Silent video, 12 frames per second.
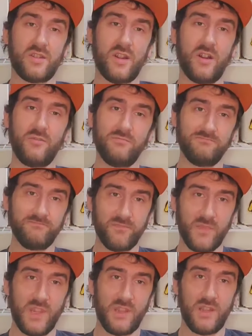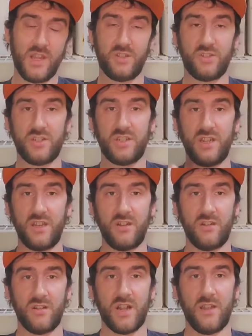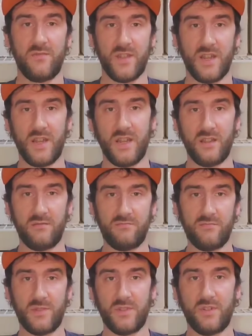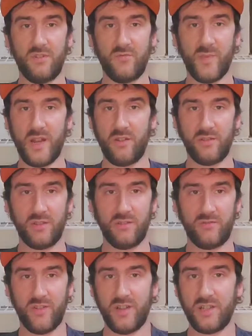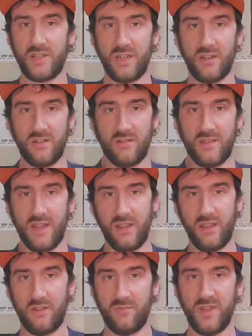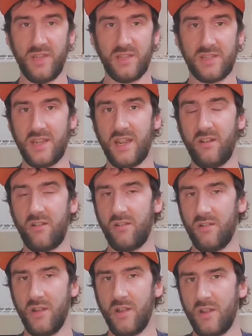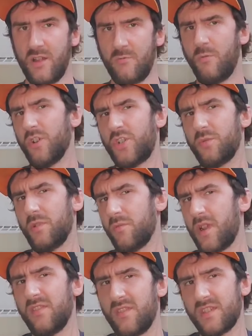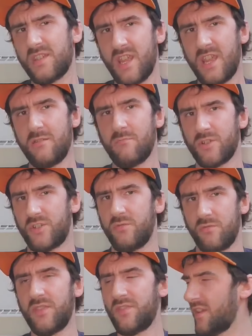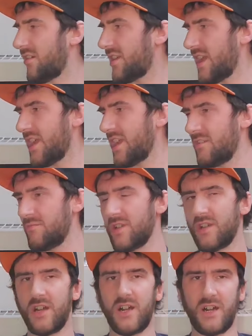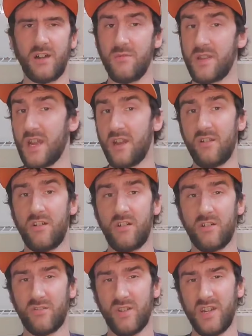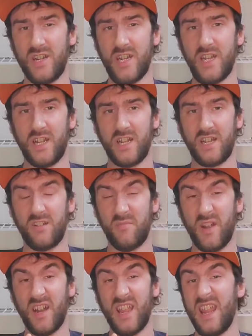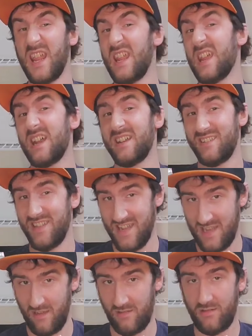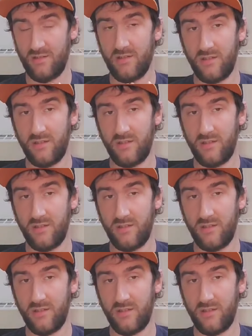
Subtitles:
so as you can see here, I've got two of my own little friends here that help me decide on what should we rate this game, what should we rate their game. We kind of all agree about an 8 out of 10.